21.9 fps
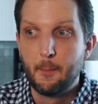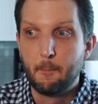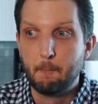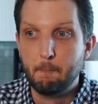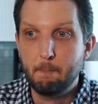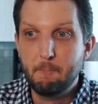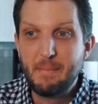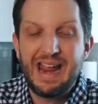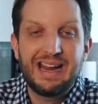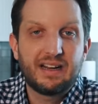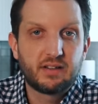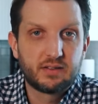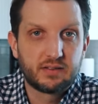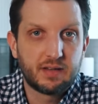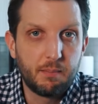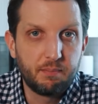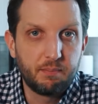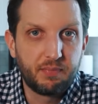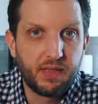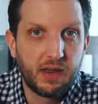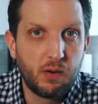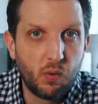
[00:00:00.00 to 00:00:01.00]
make
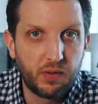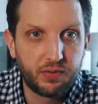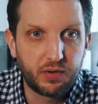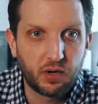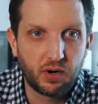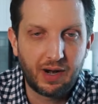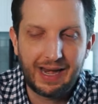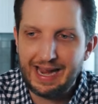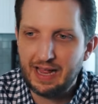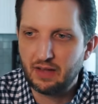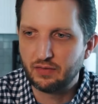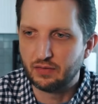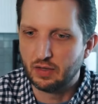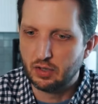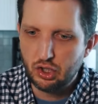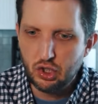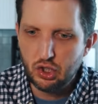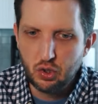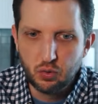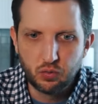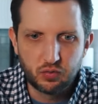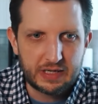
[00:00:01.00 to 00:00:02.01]
something with your hands
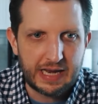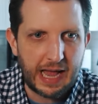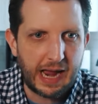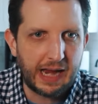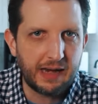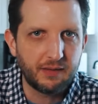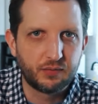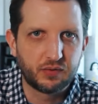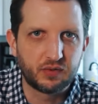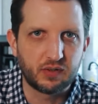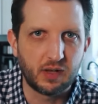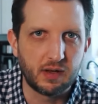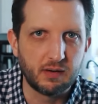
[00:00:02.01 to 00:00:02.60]
and use knives